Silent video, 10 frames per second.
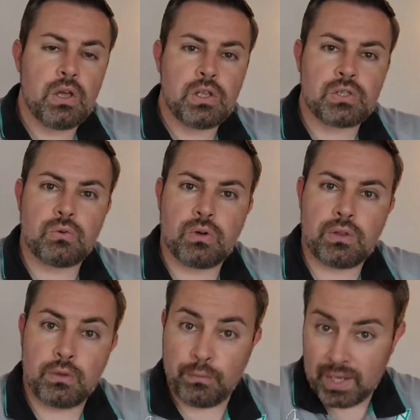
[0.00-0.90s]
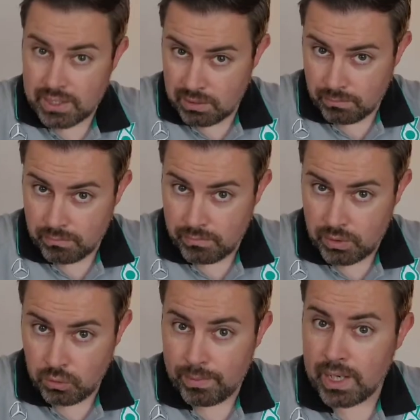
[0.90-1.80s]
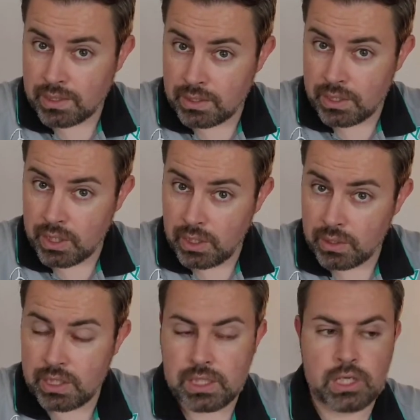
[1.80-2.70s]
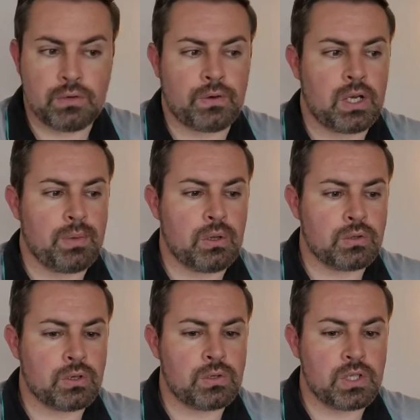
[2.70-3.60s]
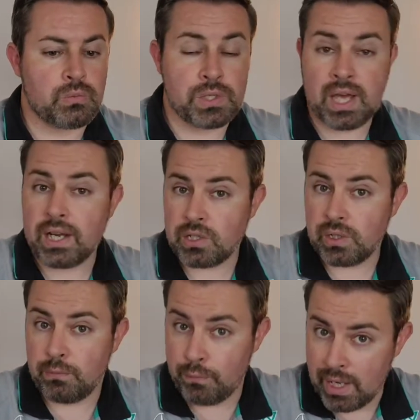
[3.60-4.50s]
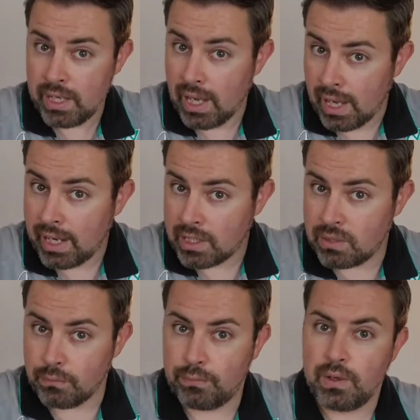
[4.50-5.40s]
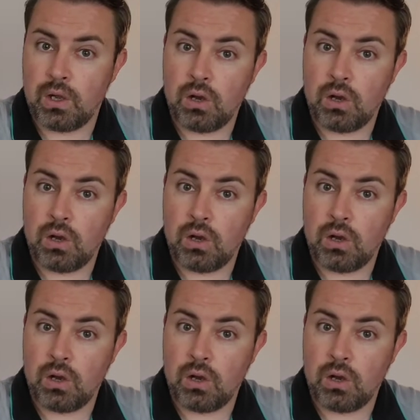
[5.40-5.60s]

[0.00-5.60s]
So the victim, going back to this early stage of criminal justice, was actually very active,